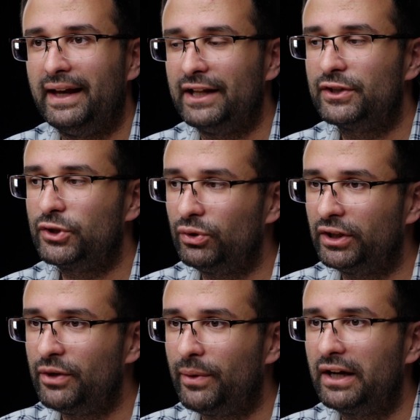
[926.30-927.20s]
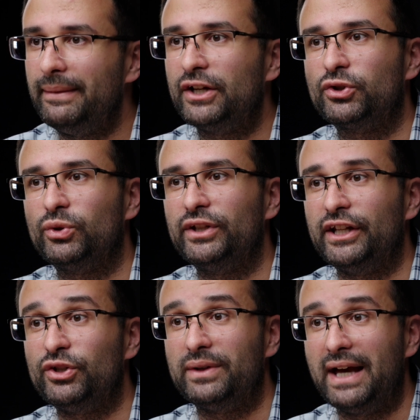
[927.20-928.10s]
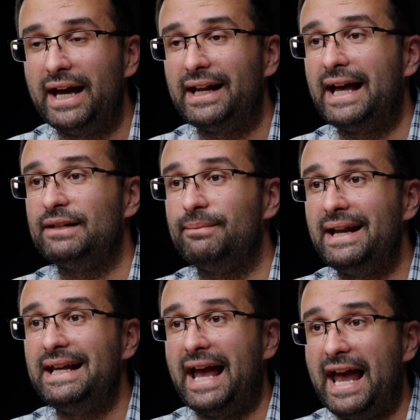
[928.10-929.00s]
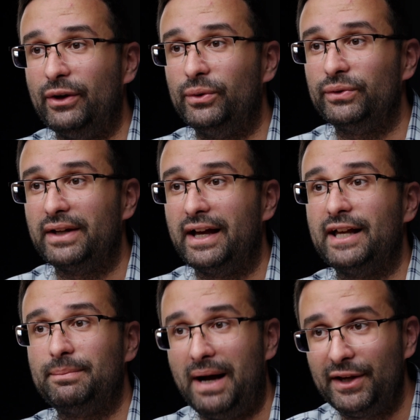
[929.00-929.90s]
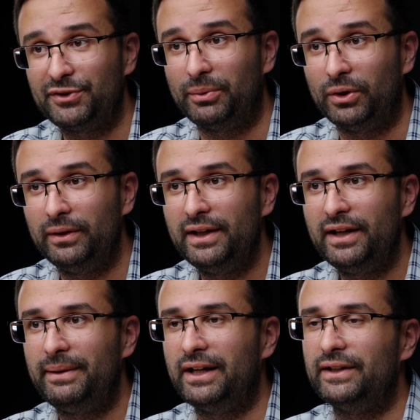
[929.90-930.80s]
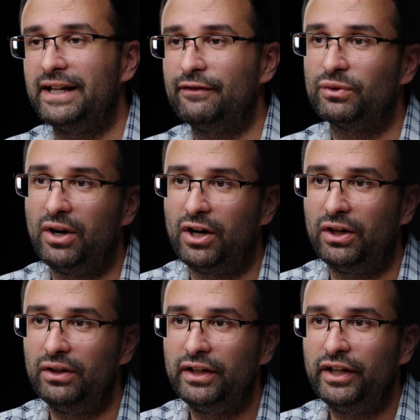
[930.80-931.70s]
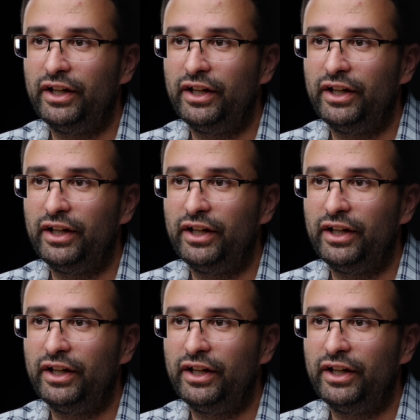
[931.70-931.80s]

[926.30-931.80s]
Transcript: And certainly you want to make sure that you get as many angles as possible, because after all,